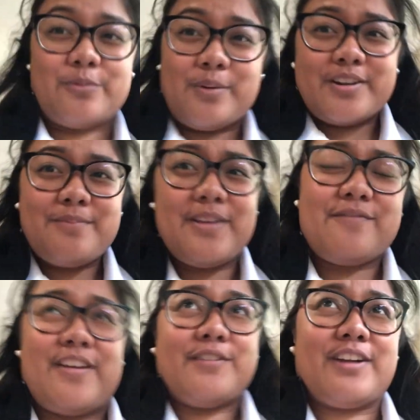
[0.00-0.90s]
One of my
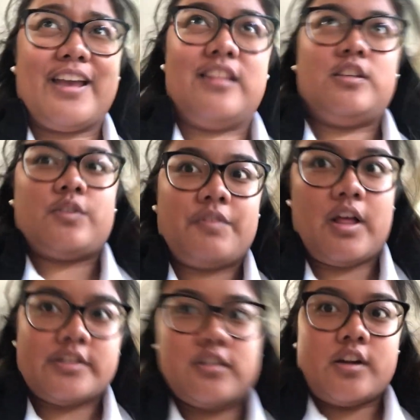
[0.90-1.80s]
favorite and least favorite
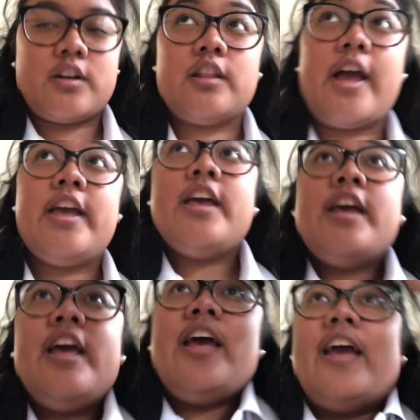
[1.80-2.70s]
classes, not gonna lie
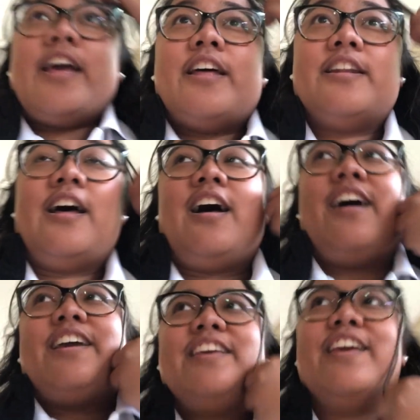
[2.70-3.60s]
and
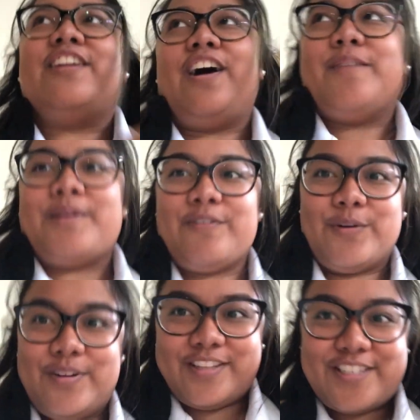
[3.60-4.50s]
I cannot have my
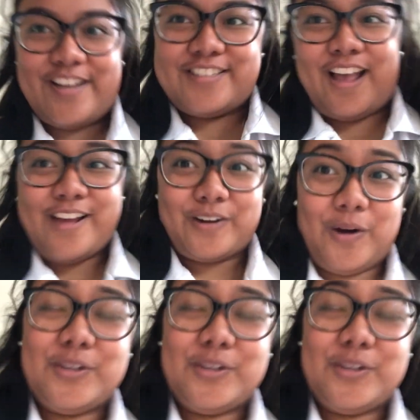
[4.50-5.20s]
phone in this class at all,